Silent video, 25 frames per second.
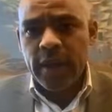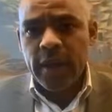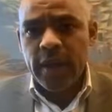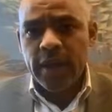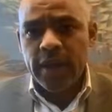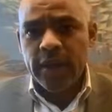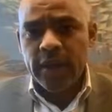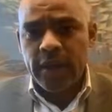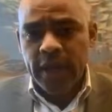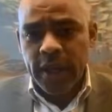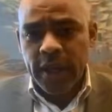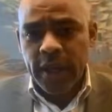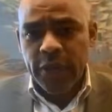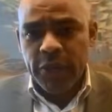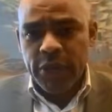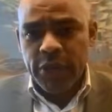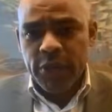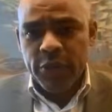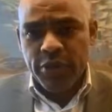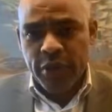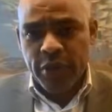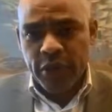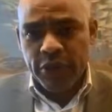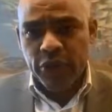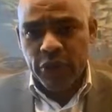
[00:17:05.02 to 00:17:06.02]
the increased
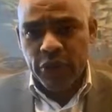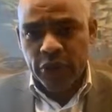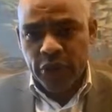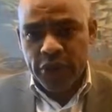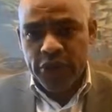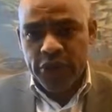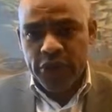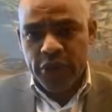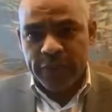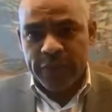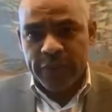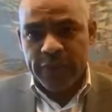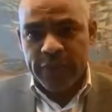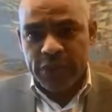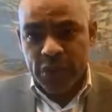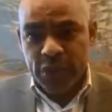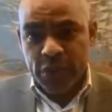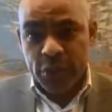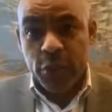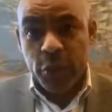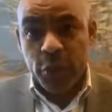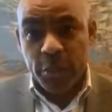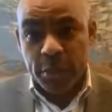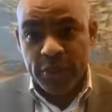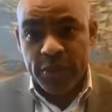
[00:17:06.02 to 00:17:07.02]
pressure on our
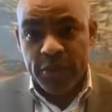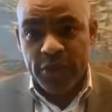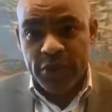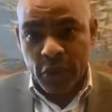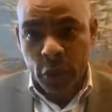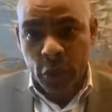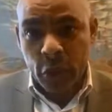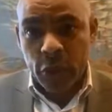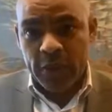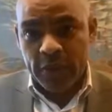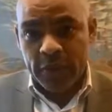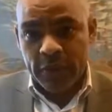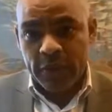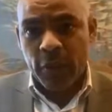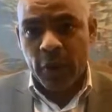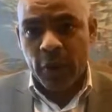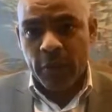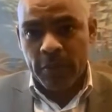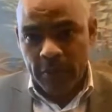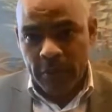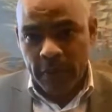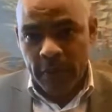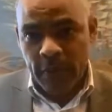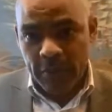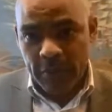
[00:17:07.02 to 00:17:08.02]
services will be resulting from
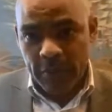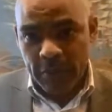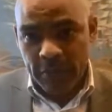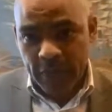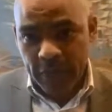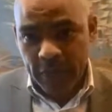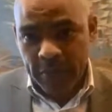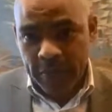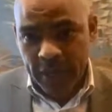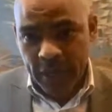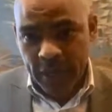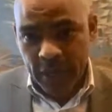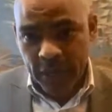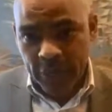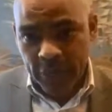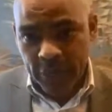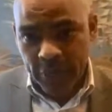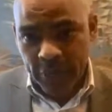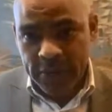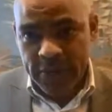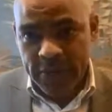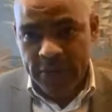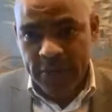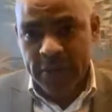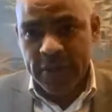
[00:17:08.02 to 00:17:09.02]
the current public health
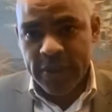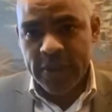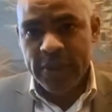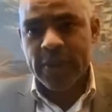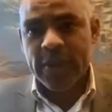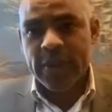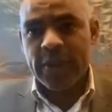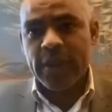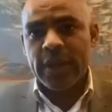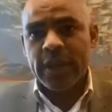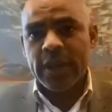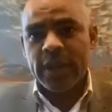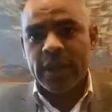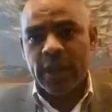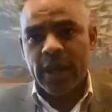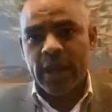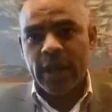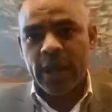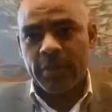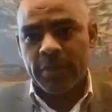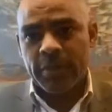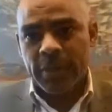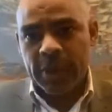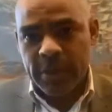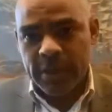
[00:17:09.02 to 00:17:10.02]
crisis,
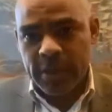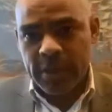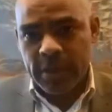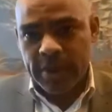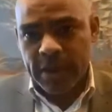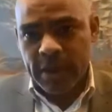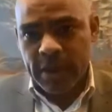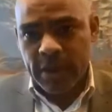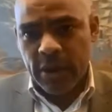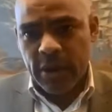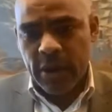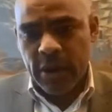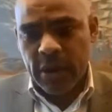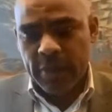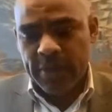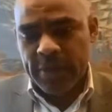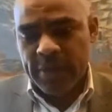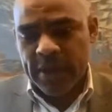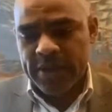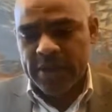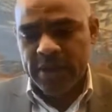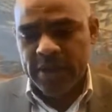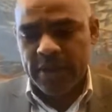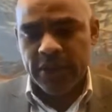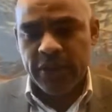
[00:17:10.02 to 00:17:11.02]
uh, but it's about our
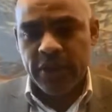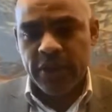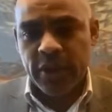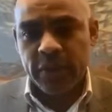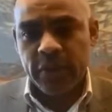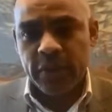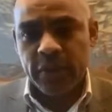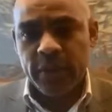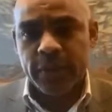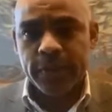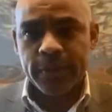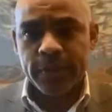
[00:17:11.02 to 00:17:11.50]
capacity in general.